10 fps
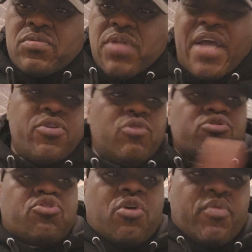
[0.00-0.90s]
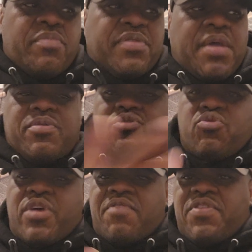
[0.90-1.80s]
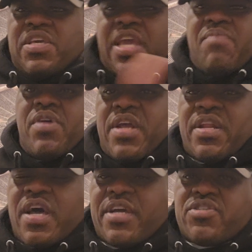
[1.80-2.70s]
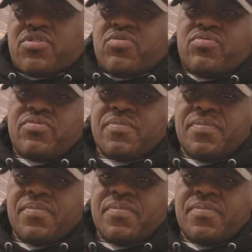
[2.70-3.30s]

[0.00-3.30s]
How you know Jordan would have been able to do that if he came right out of high school?